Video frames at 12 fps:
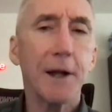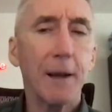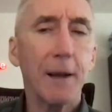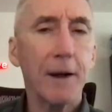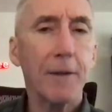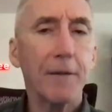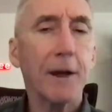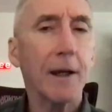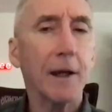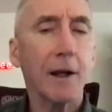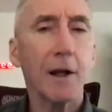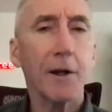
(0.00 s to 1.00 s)
I'm going to have to
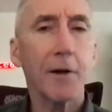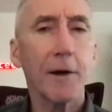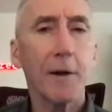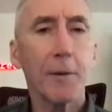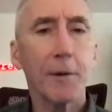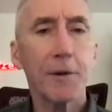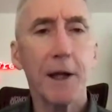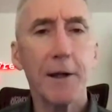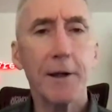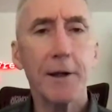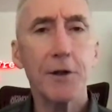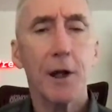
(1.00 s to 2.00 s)
get clear on the
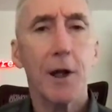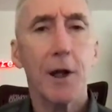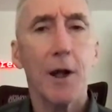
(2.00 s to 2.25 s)
percentage,